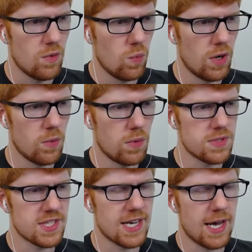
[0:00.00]
What was
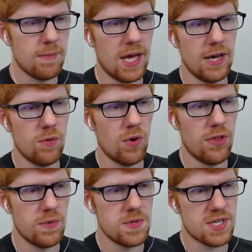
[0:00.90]
the timeline where
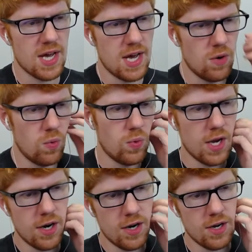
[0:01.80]
there was,
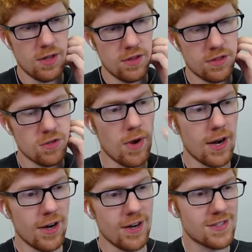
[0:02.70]
weird... The
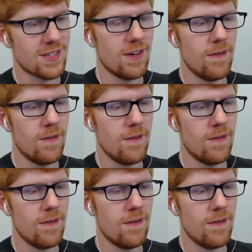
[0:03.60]
runners!